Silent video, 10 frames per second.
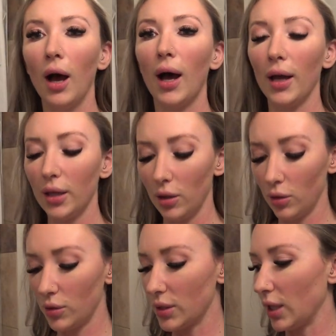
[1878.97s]
I
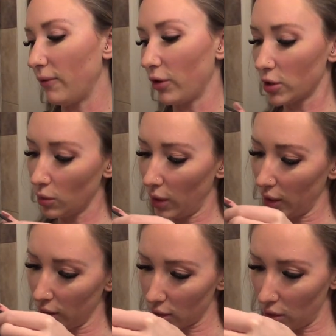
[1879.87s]
use the first one.
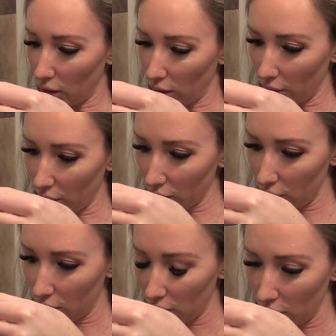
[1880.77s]
It's called
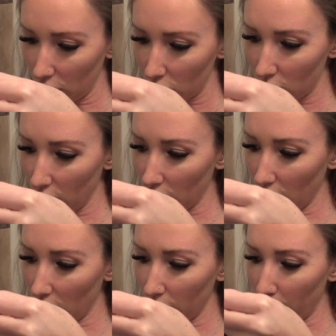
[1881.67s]
Turn It
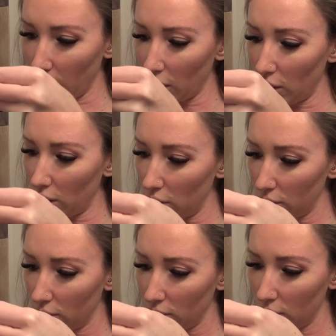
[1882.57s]
On Pearl,